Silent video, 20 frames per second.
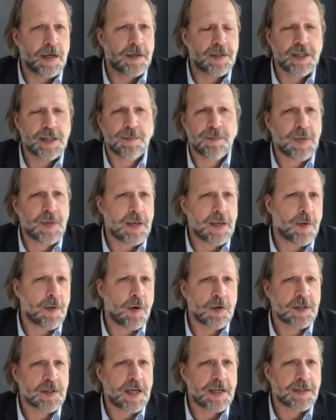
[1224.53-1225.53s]
and Jim Beam
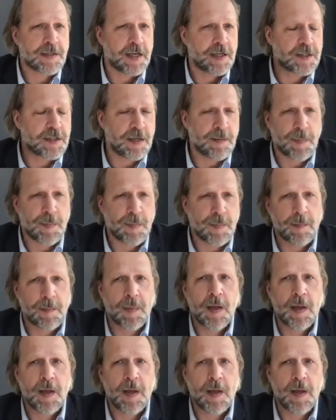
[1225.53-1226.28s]
always tastes like Jim Beam.